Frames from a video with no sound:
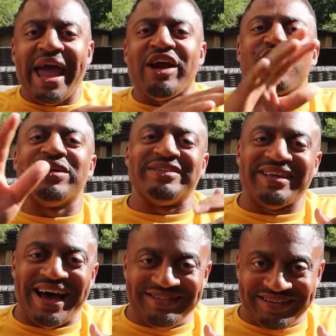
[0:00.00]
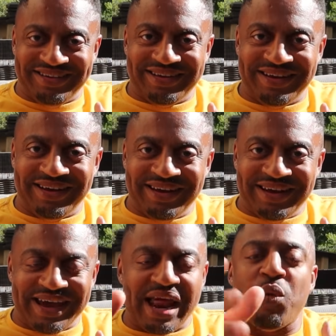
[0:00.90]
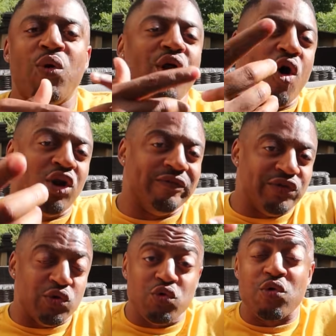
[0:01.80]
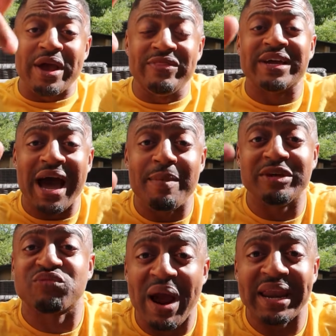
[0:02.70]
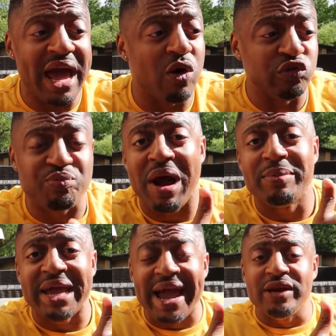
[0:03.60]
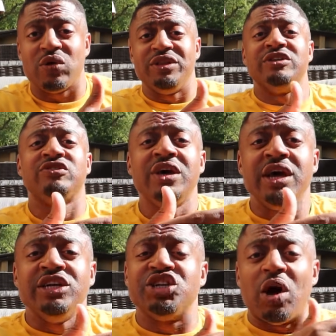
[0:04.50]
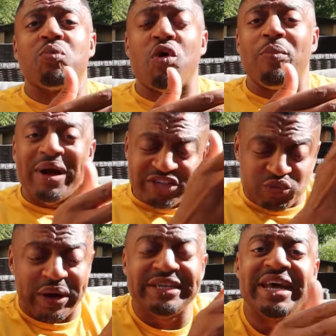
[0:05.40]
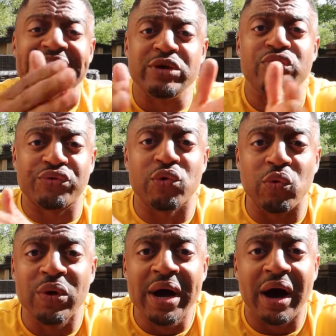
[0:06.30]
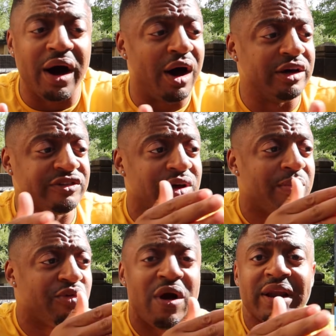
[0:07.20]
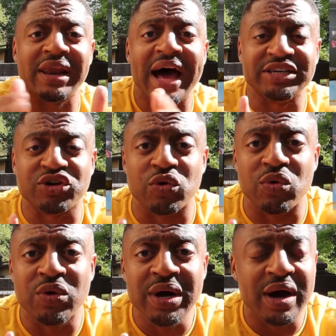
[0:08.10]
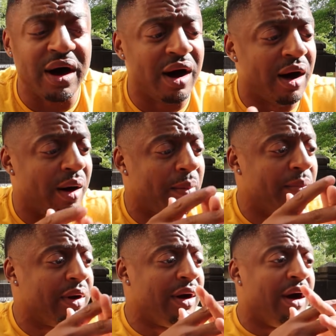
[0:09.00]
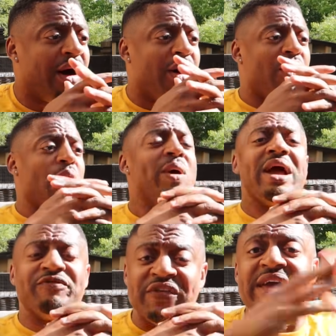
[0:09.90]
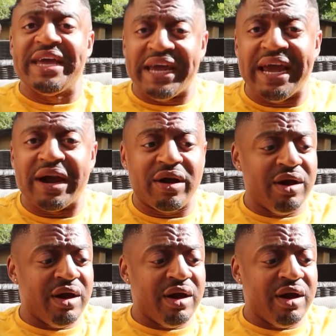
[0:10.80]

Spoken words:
and criticizing. And I want all of you who are in the comments right now, who's probably hating on this jump rope, I just want to take you through some chronological way of thinking here.